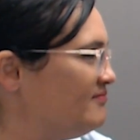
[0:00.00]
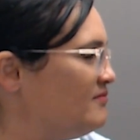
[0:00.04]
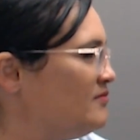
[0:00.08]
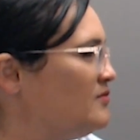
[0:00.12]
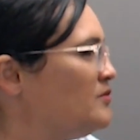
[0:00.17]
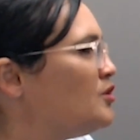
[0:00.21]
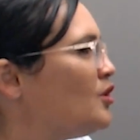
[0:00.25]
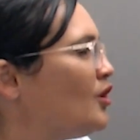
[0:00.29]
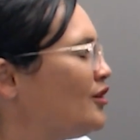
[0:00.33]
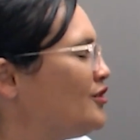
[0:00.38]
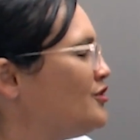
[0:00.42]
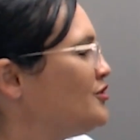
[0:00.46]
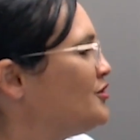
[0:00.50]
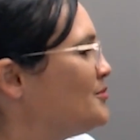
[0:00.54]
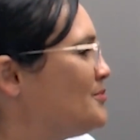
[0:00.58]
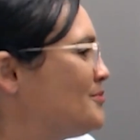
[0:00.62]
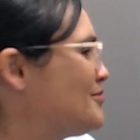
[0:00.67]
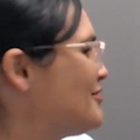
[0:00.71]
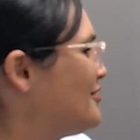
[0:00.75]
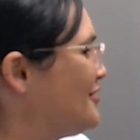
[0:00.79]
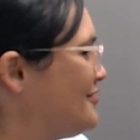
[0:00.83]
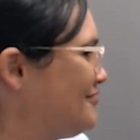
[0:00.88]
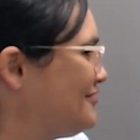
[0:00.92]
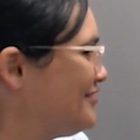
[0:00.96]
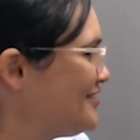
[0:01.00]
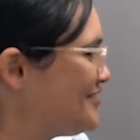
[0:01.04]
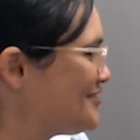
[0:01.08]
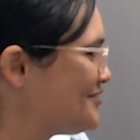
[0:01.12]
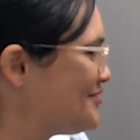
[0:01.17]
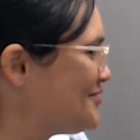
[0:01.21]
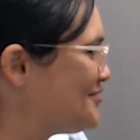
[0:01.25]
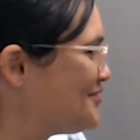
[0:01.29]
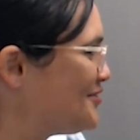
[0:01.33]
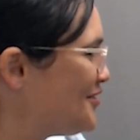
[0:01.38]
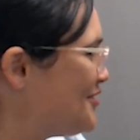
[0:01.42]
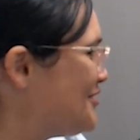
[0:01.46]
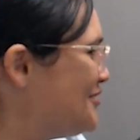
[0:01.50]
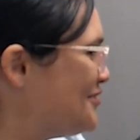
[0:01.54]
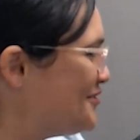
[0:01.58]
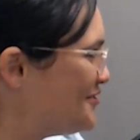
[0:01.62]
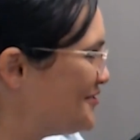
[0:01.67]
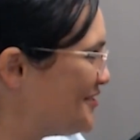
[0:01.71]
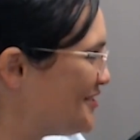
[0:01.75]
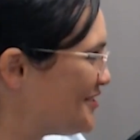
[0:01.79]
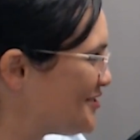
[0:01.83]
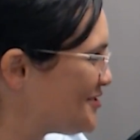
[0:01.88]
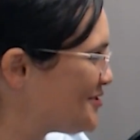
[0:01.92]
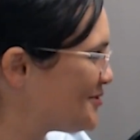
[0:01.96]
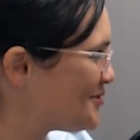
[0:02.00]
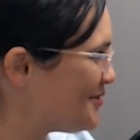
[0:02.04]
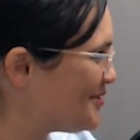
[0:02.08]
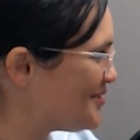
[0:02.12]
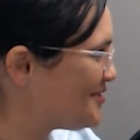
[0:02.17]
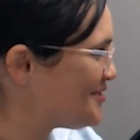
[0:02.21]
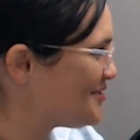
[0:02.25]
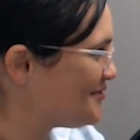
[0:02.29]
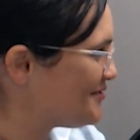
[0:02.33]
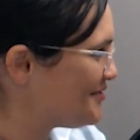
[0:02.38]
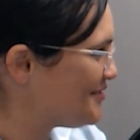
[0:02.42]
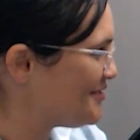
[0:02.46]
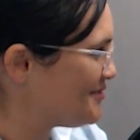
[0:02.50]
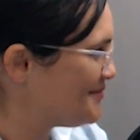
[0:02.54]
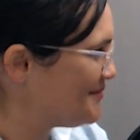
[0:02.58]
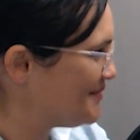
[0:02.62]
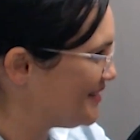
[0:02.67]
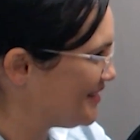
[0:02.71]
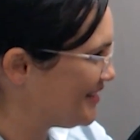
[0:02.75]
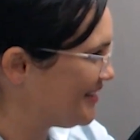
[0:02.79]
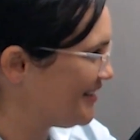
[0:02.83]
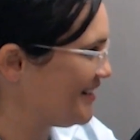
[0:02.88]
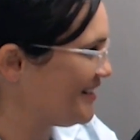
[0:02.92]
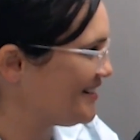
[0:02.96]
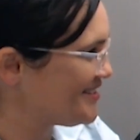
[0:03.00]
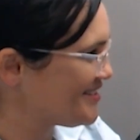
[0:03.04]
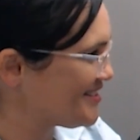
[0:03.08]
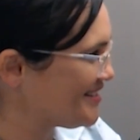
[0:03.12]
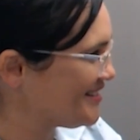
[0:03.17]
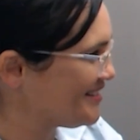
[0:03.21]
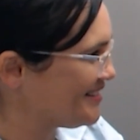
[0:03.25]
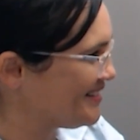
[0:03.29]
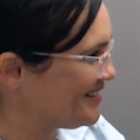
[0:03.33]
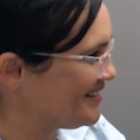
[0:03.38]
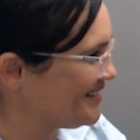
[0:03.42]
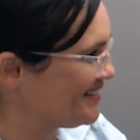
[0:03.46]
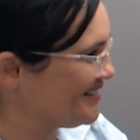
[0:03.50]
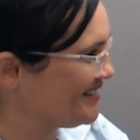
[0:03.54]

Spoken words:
not your preference or not your first choice of communication?